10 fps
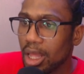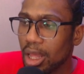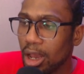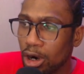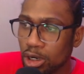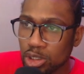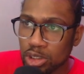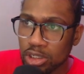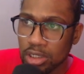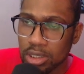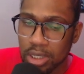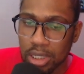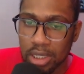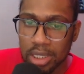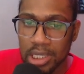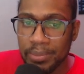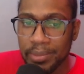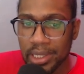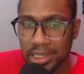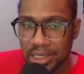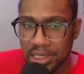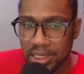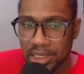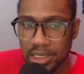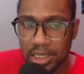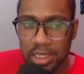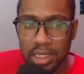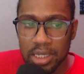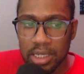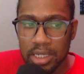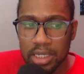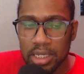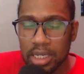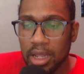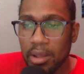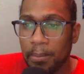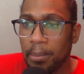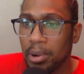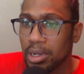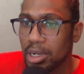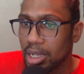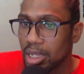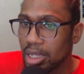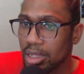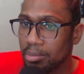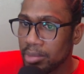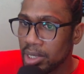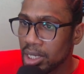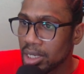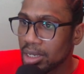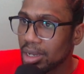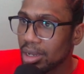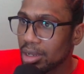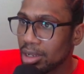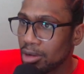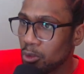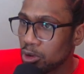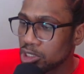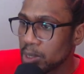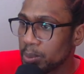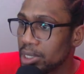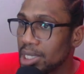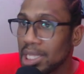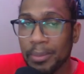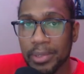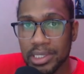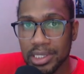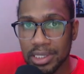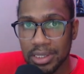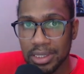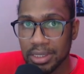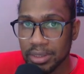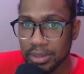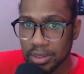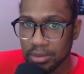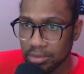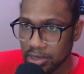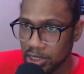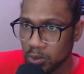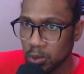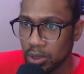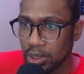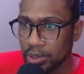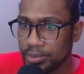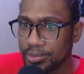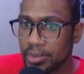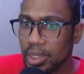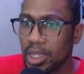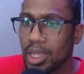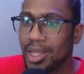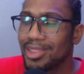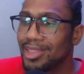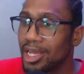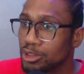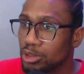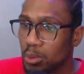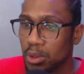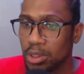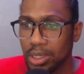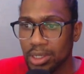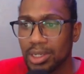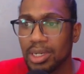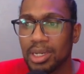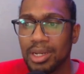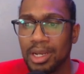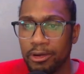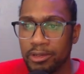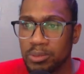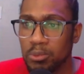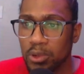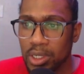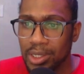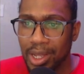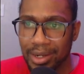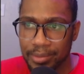Alter image, but meaning uh, worshipping images is one. That's not one yet. There is more than that.